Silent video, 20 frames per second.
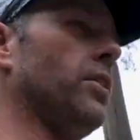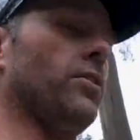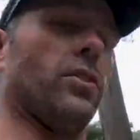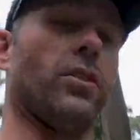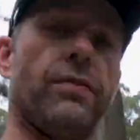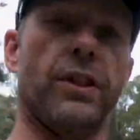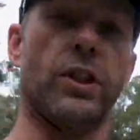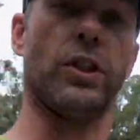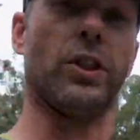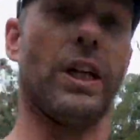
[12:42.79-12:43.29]

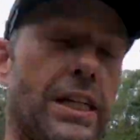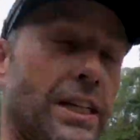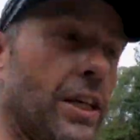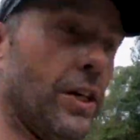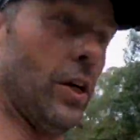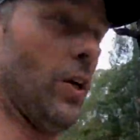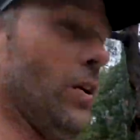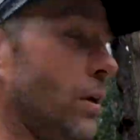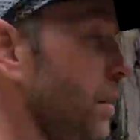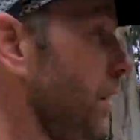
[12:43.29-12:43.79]
if you do need to
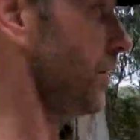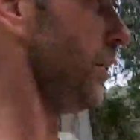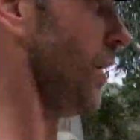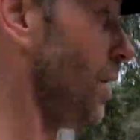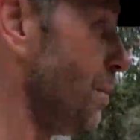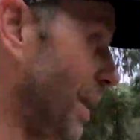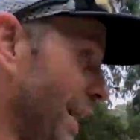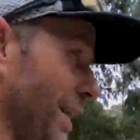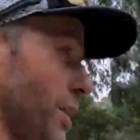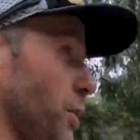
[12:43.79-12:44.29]
go, it's not a
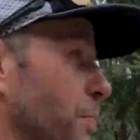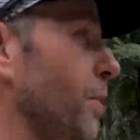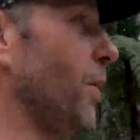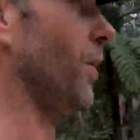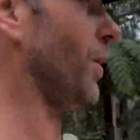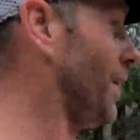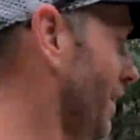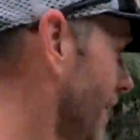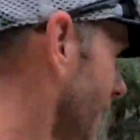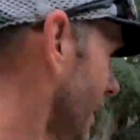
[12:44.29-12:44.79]
bad
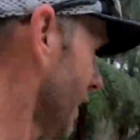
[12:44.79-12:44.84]
spot.